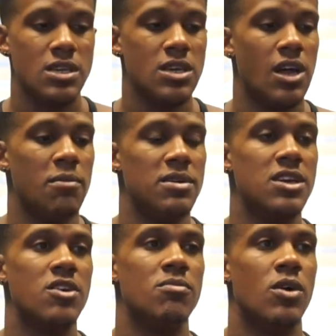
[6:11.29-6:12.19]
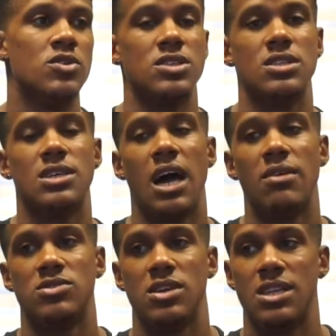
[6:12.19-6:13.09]
You know, I'm here most of the
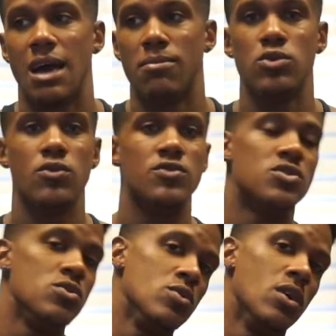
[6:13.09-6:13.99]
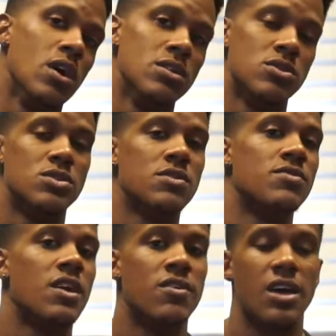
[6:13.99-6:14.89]
times, and I moved to a little
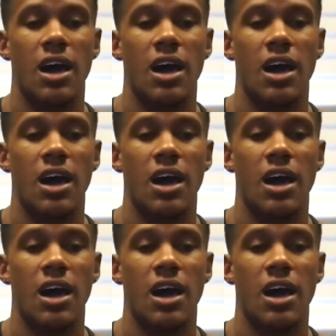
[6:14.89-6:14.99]
different area.